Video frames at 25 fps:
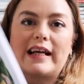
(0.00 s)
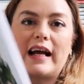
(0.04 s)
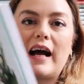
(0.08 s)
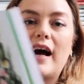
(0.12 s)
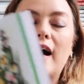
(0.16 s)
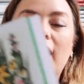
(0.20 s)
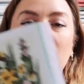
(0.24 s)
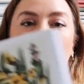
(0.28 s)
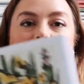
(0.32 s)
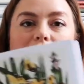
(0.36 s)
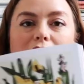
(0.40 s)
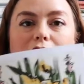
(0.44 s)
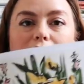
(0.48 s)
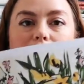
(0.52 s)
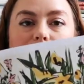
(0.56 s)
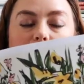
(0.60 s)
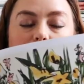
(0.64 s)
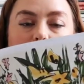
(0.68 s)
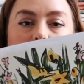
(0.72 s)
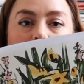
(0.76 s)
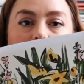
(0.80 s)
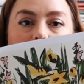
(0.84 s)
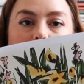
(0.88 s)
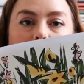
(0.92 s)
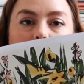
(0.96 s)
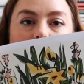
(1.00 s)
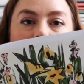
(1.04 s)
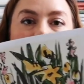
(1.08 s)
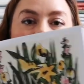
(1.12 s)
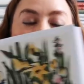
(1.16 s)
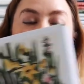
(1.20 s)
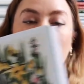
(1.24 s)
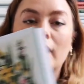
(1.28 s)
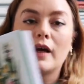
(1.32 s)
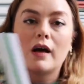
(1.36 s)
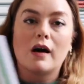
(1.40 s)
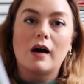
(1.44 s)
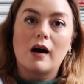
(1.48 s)
colourful
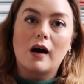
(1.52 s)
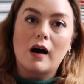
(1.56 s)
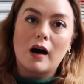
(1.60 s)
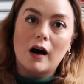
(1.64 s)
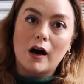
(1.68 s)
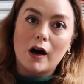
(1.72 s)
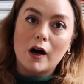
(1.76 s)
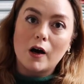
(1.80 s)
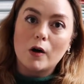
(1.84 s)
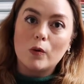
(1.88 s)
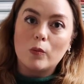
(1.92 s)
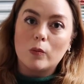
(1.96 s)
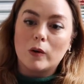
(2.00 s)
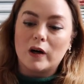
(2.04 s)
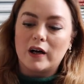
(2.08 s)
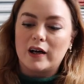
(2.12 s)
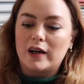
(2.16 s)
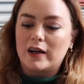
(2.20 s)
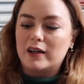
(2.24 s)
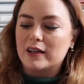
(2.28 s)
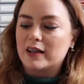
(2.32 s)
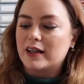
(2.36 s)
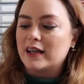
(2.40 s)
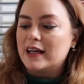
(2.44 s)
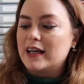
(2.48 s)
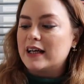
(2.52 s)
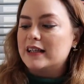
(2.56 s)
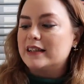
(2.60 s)
artwork.